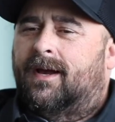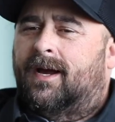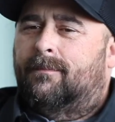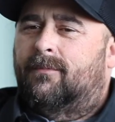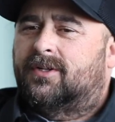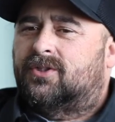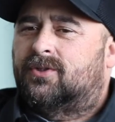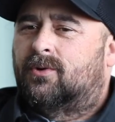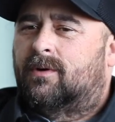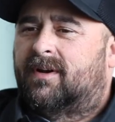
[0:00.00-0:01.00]
I'm not
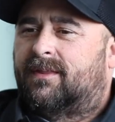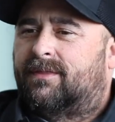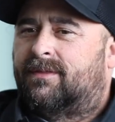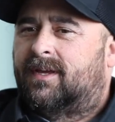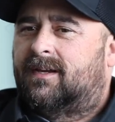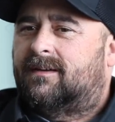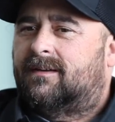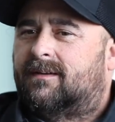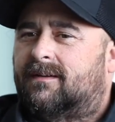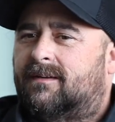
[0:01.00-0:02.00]
sure, but I think
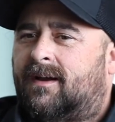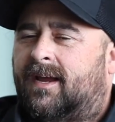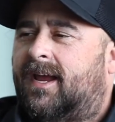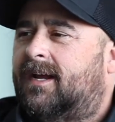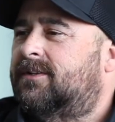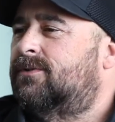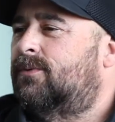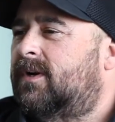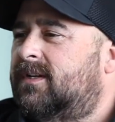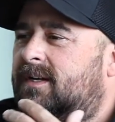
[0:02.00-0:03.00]
I had to do the
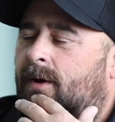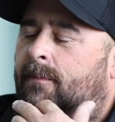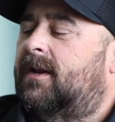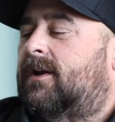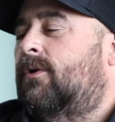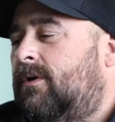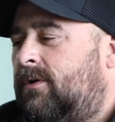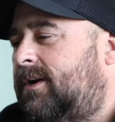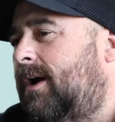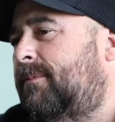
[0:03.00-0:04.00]
1 year. I mean,
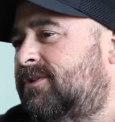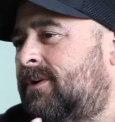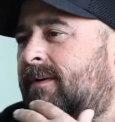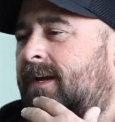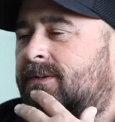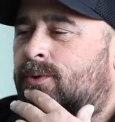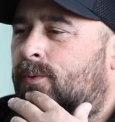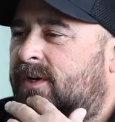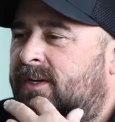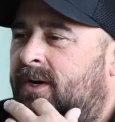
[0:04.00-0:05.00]
or a company driver had to do a
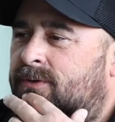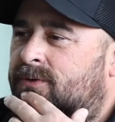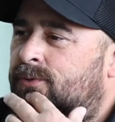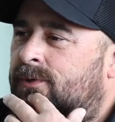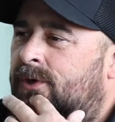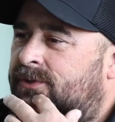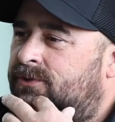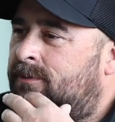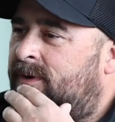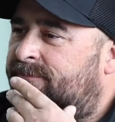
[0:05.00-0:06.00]
1 year. I couldn't do a long
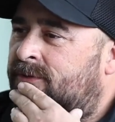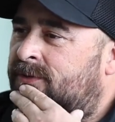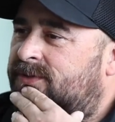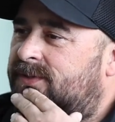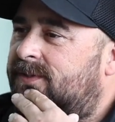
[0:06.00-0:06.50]
term at first.